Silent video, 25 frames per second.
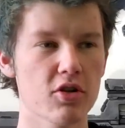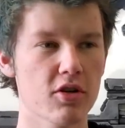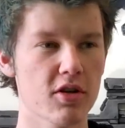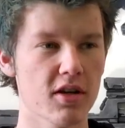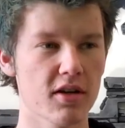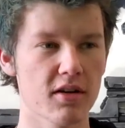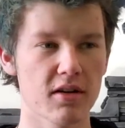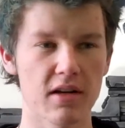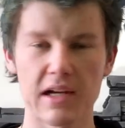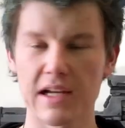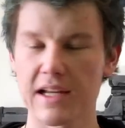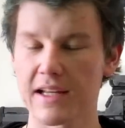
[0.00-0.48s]
You
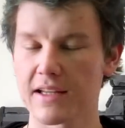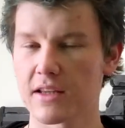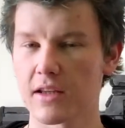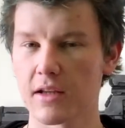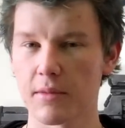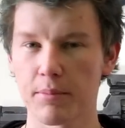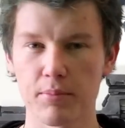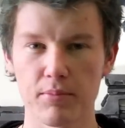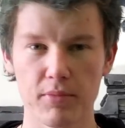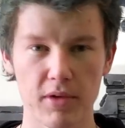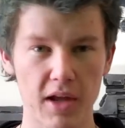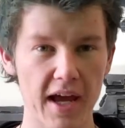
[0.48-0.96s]
can click
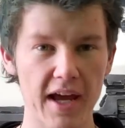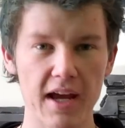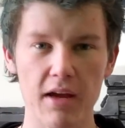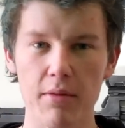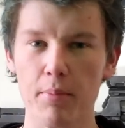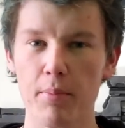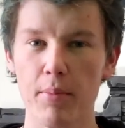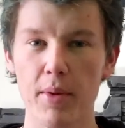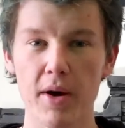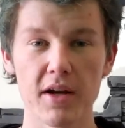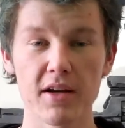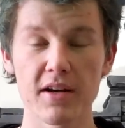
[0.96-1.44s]
the
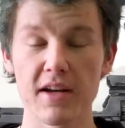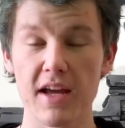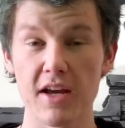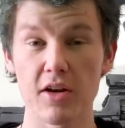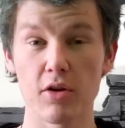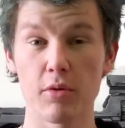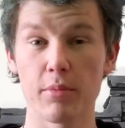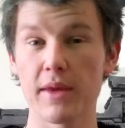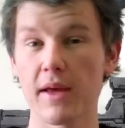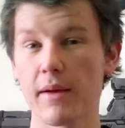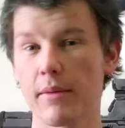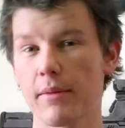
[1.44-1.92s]
like button
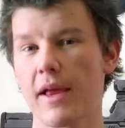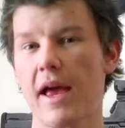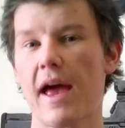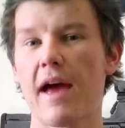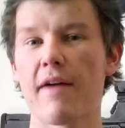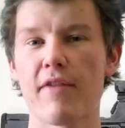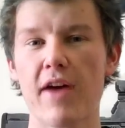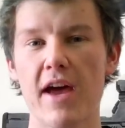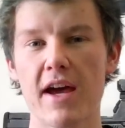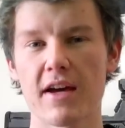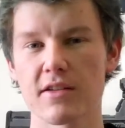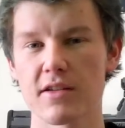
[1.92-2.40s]
and you'll be able to
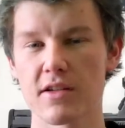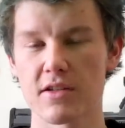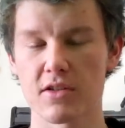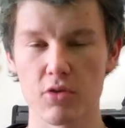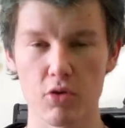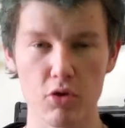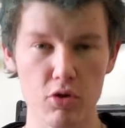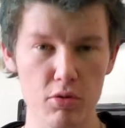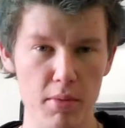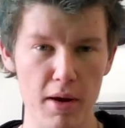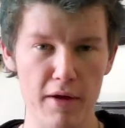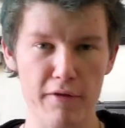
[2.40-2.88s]
have access
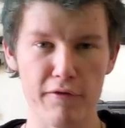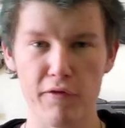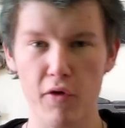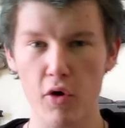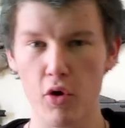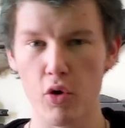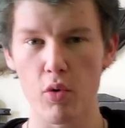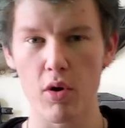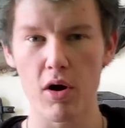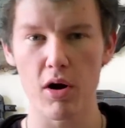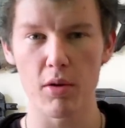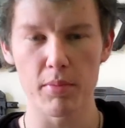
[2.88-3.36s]
to all my
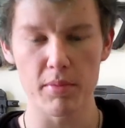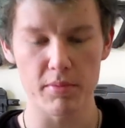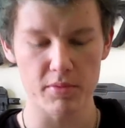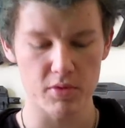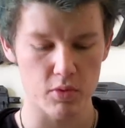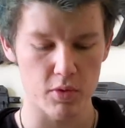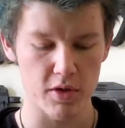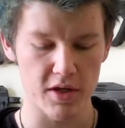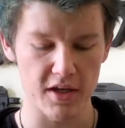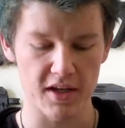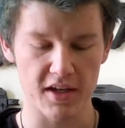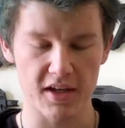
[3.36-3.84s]
photo
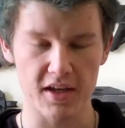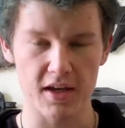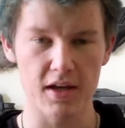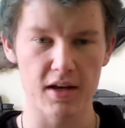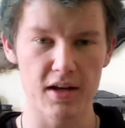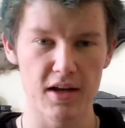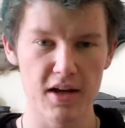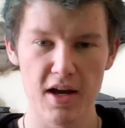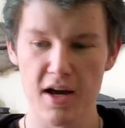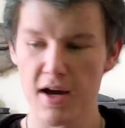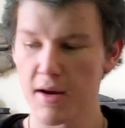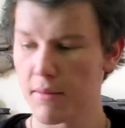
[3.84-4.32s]
albums where you can
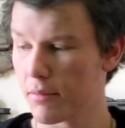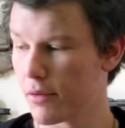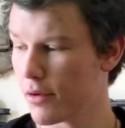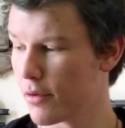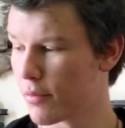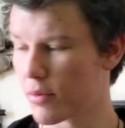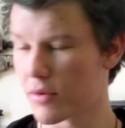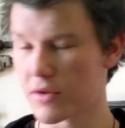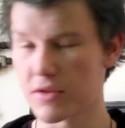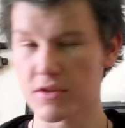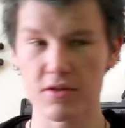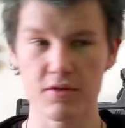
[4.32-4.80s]
get
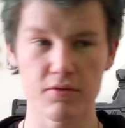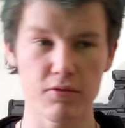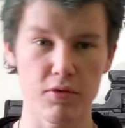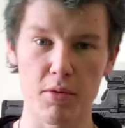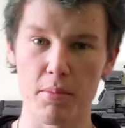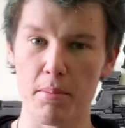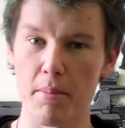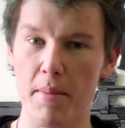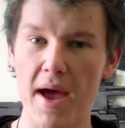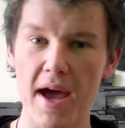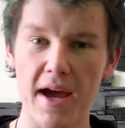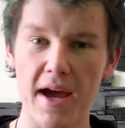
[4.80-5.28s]
blueprints from